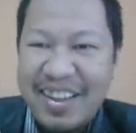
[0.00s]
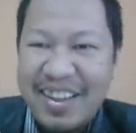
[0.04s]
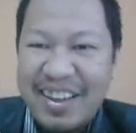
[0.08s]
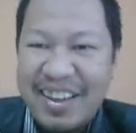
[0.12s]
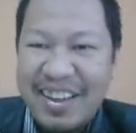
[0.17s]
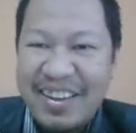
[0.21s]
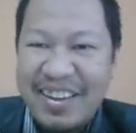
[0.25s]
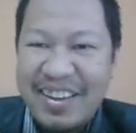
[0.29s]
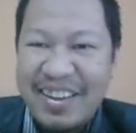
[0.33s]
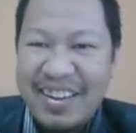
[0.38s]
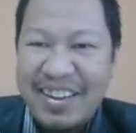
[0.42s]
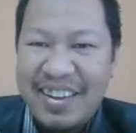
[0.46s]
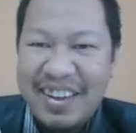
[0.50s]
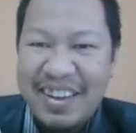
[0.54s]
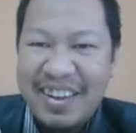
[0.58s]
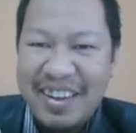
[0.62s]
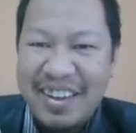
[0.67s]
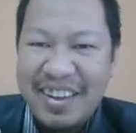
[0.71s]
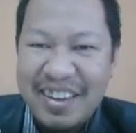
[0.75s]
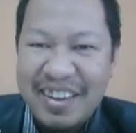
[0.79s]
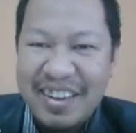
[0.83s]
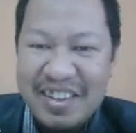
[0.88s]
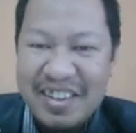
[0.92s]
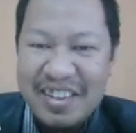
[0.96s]
Okay,
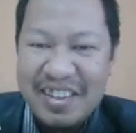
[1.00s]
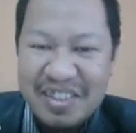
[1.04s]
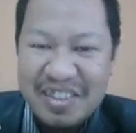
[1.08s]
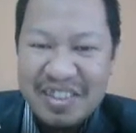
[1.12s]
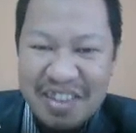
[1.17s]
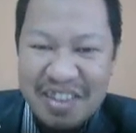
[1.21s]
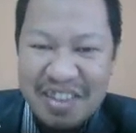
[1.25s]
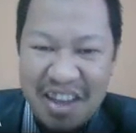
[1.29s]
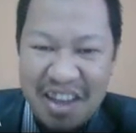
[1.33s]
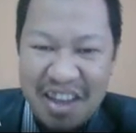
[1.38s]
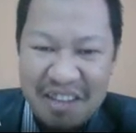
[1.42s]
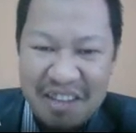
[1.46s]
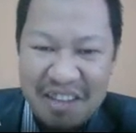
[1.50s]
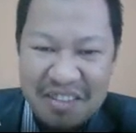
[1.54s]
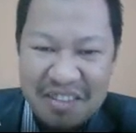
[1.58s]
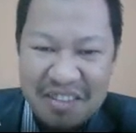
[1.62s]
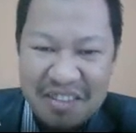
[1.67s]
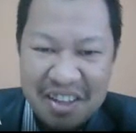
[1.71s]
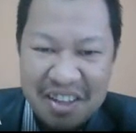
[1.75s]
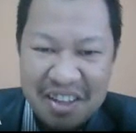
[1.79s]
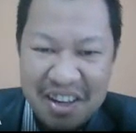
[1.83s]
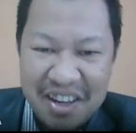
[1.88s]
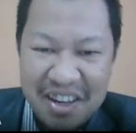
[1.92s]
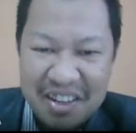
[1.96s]
so they have the
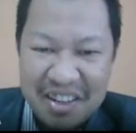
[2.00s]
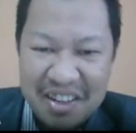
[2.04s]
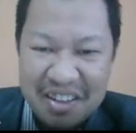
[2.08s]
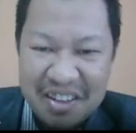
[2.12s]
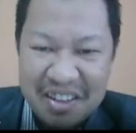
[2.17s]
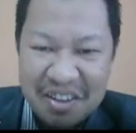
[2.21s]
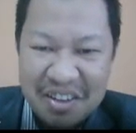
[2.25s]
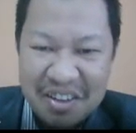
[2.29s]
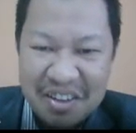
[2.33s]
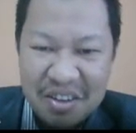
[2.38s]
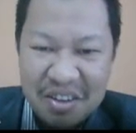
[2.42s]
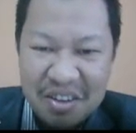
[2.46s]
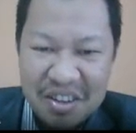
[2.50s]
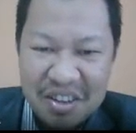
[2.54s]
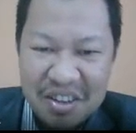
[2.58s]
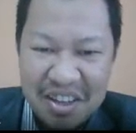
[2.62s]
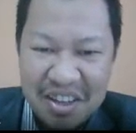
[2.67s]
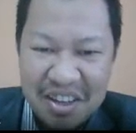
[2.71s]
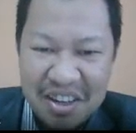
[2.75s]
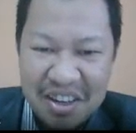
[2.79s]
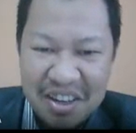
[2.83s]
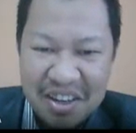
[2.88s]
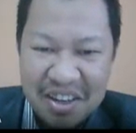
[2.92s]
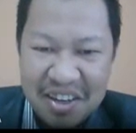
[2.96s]
carrier
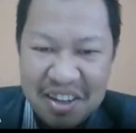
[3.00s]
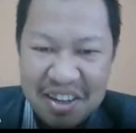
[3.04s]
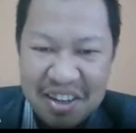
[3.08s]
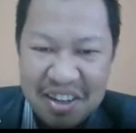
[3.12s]
again.